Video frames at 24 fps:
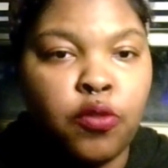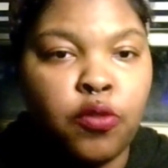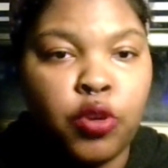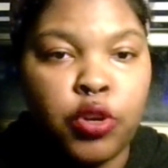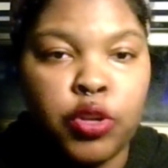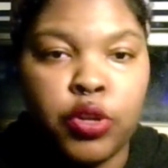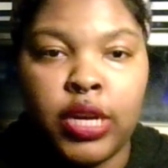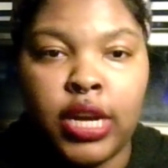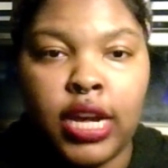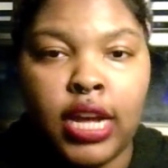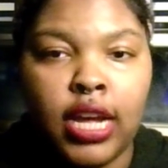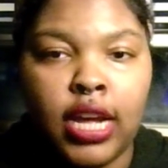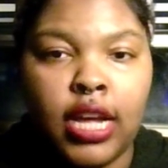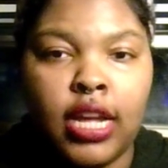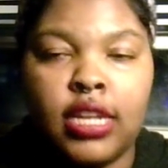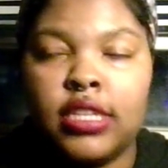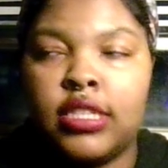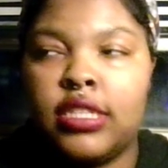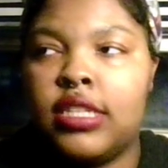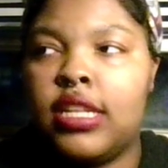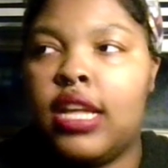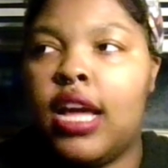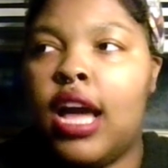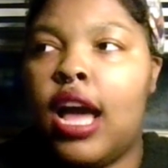for you
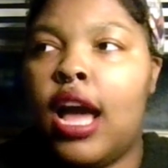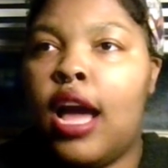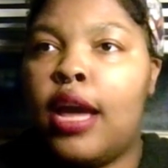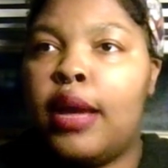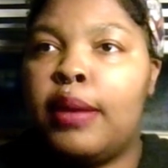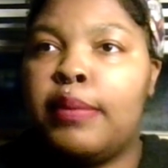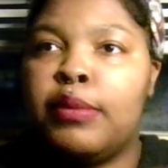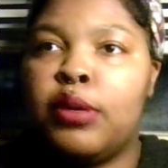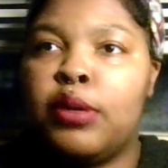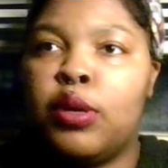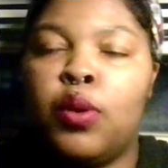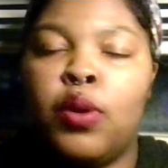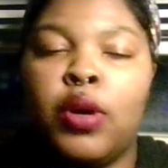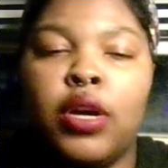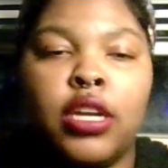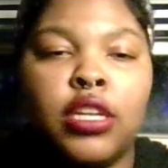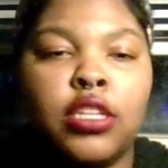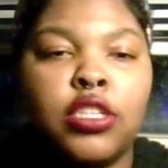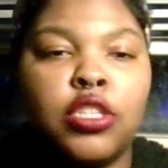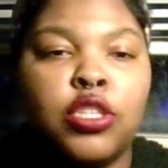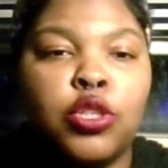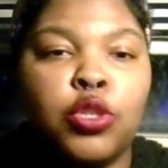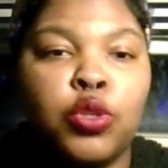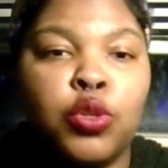guys that I am
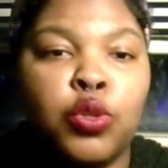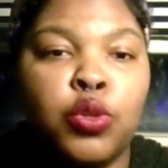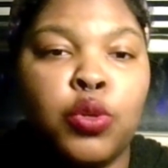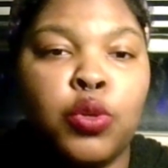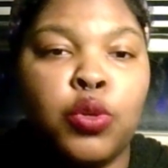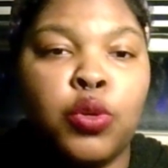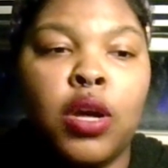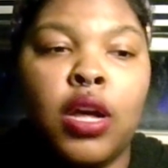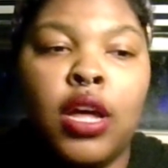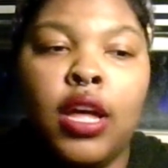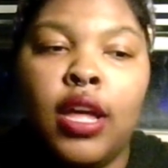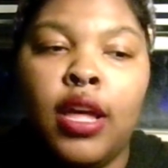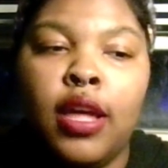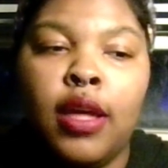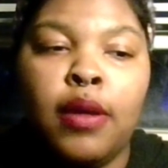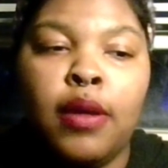going to